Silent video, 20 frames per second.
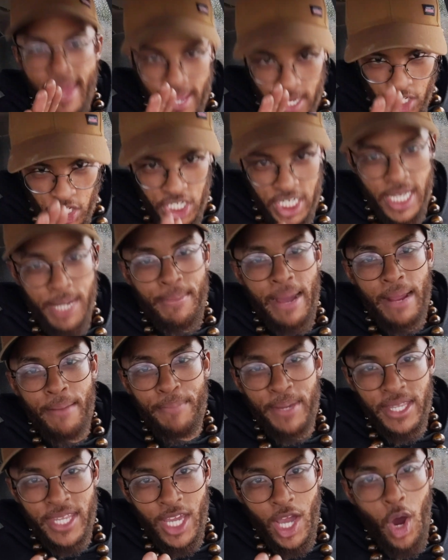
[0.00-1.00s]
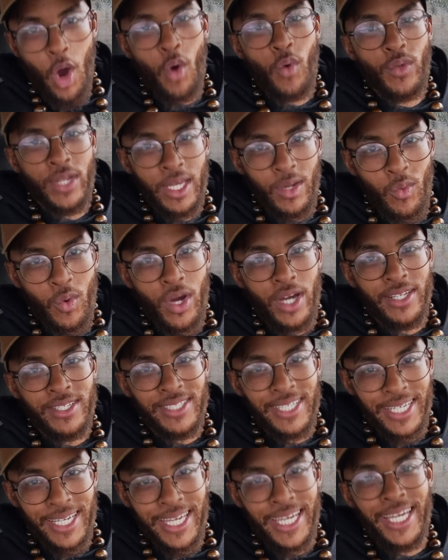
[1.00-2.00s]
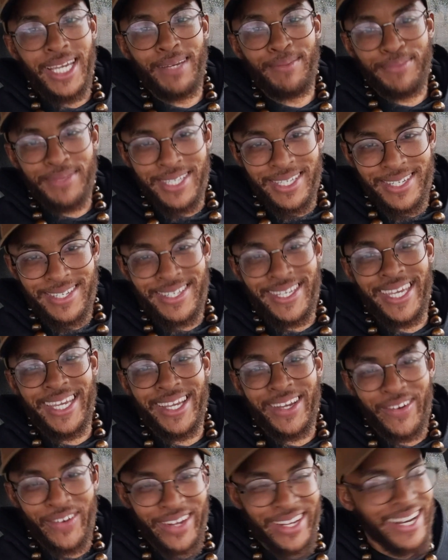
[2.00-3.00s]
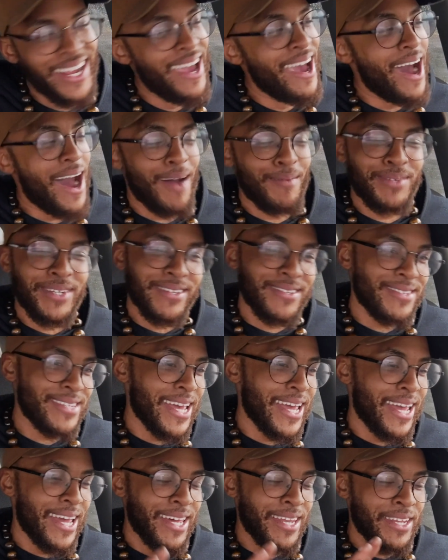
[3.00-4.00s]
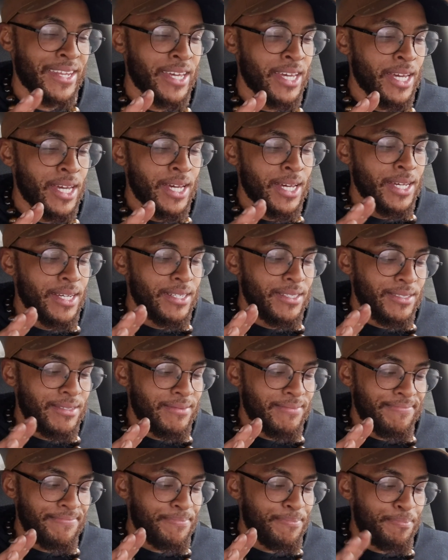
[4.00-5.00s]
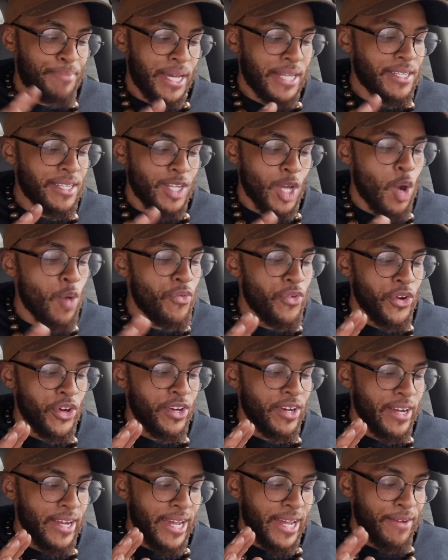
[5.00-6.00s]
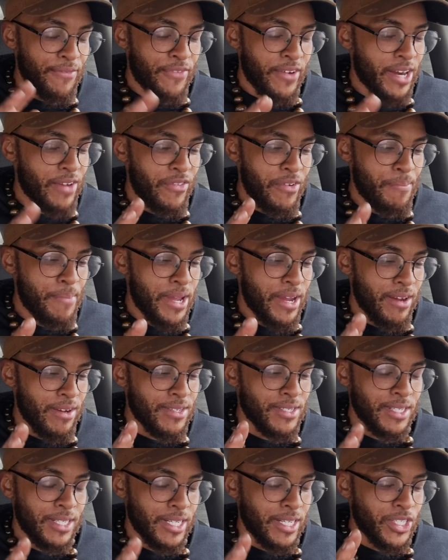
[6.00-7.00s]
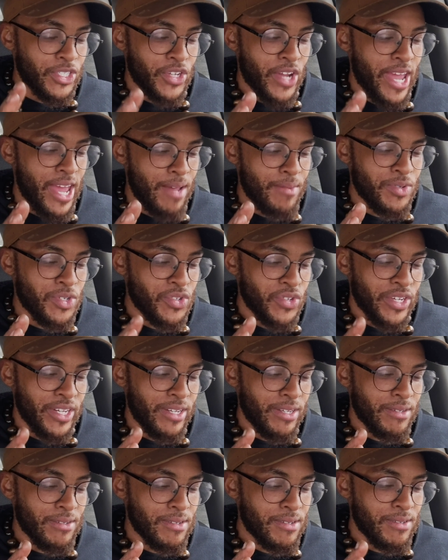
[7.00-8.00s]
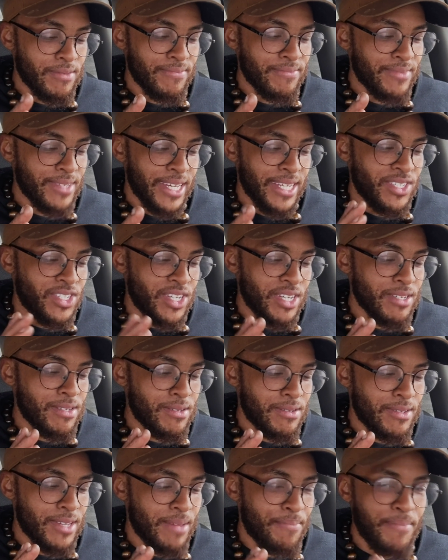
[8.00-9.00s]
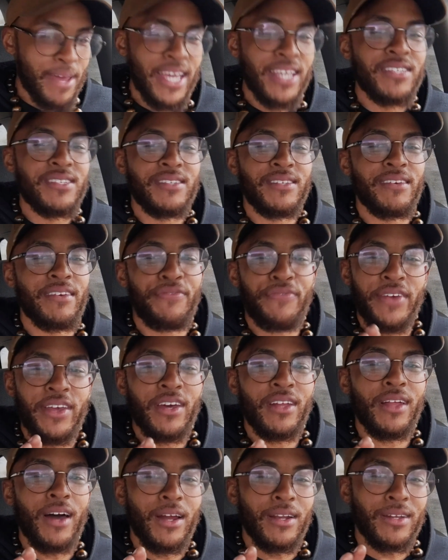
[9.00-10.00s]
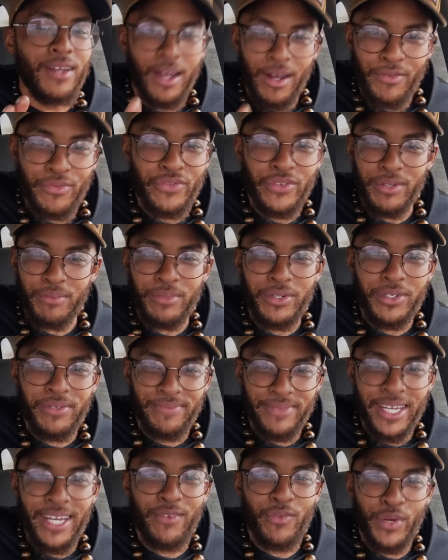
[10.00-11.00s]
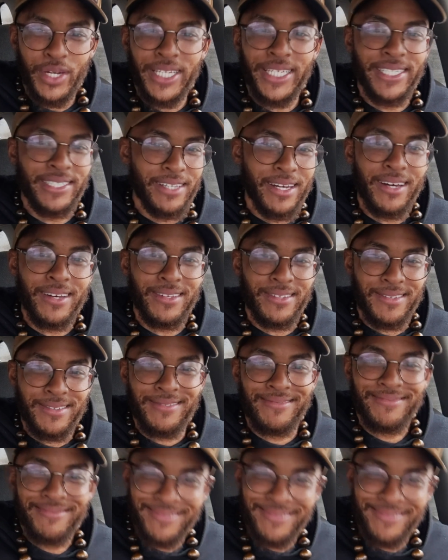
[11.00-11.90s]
She might be the only one to keep the secret. I'm just saying, bending over in front of a mirror to look at your hamstrings, it makes you feel uncomfortable. It really does.